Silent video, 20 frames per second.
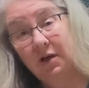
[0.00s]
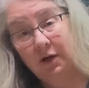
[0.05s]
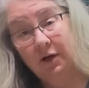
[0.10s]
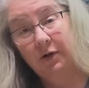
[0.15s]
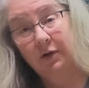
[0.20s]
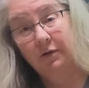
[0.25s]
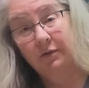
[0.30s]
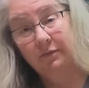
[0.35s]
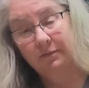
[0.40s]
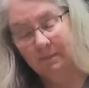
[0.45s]

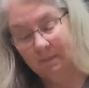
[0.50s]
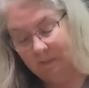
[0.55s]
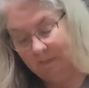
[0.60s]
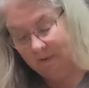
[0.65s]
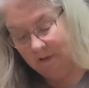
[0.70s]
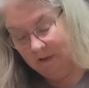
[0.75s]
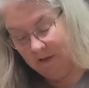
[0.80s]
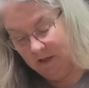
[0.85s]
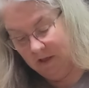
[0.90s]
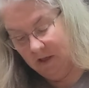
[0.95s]
cutter.
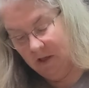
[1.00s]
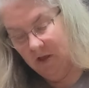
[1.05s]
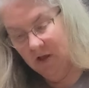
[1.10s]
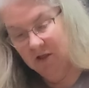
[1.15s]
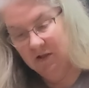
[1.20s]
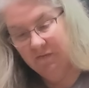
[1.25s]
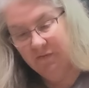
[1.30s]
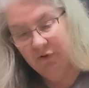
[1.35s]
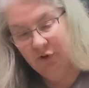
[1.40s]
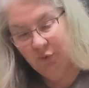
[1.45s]

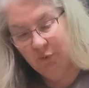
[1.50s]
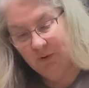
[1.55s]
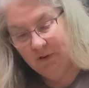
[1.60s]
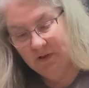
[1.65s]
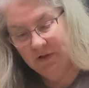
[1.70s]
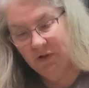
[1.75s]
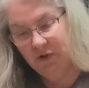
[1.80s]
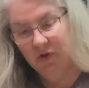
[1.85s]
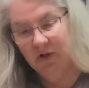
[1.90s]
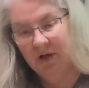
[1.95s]
Because if you
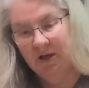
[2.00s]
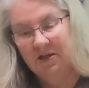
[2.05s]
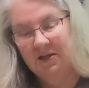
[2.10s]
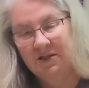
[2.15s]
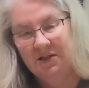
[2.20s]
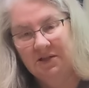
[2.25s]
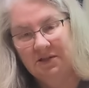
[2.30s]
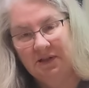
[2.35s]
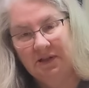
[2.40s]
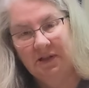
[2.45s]
twist it, you're kind
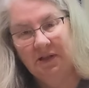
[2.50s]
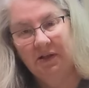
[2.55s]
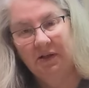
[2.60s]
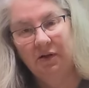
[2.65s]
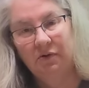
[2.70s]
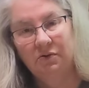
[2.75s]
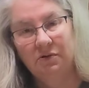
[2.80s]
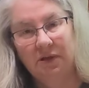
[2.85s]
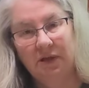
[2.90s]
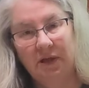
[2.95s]
of sealing
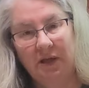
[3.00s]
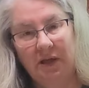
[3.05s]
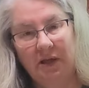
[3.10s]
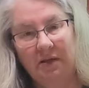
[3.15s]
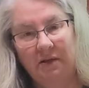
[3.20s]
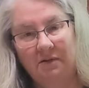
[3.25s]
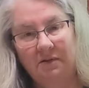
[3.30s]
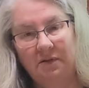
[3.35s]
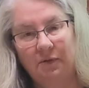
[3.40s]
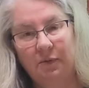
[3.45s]
those
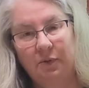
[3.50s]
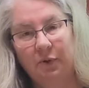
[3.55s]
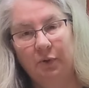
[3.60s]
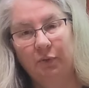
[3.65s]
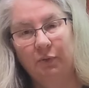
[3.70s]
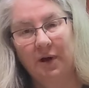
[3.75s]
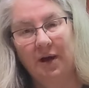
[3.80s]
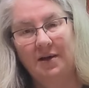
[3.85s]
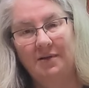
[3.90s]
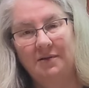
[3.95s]
ends. When it
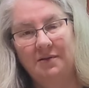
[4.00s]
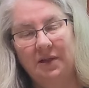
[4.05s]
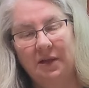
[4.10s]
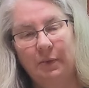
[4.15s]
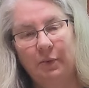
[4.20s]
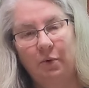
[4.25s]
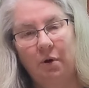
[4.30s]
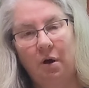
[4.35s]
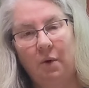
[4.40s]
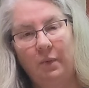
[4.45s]
rises,
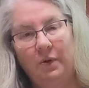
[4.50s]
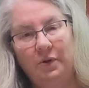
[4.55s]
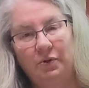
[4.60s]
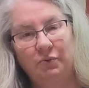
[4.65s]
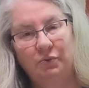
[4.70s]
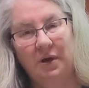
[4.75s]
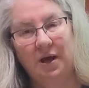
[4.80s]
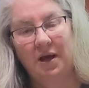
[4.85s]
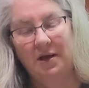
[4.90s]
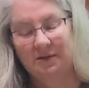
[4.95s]
they won't always
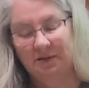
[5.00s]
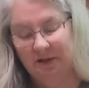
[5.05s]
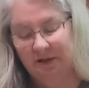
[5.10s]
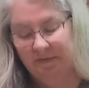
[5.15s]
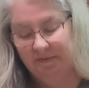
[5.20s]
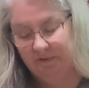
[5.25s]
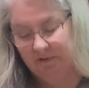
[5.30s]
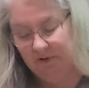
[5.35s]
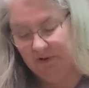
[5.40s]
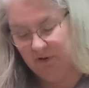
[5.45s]
rise
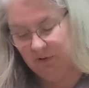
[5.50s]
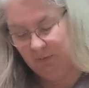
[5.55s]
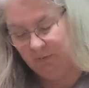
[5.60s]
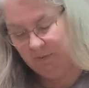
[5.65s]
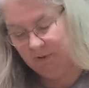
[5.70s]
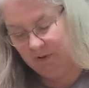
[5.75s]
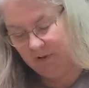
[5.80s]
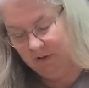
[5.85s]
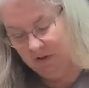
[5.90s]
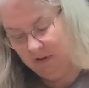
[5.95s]
evenly too
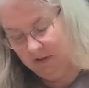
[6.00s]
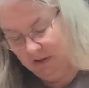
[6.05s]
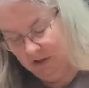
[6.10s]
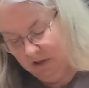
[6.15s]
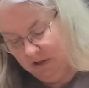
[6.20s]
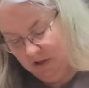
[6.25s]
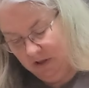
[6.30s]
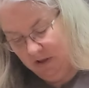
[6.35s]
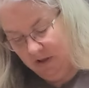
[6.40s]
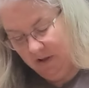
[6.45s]
well.
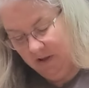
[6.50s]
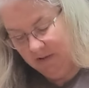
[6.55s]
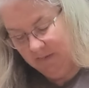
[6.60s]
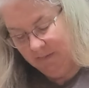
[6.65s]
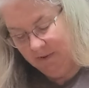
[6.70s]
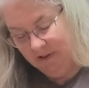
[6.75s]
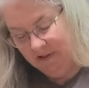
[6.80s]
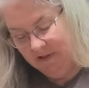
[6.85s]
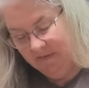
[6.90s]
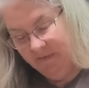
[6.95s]
It's
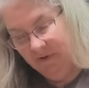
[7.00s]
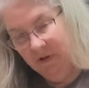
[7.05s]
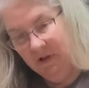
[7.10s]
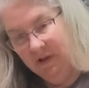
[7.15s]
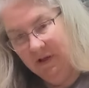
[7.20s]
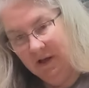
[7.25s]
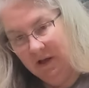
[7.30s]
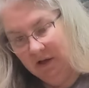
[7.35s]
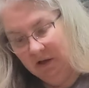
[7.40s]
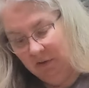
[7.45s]
best if you can
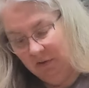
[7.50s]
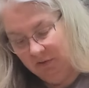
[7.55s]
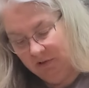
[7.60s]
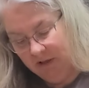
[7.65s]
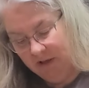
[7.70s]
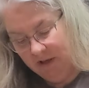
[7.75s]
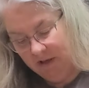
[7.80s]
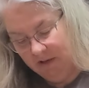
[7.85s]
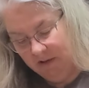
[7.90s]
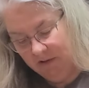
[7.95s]
kind of go
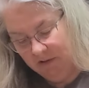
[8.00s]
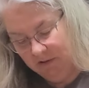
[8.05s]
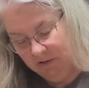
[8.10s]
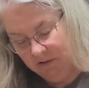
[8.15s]
down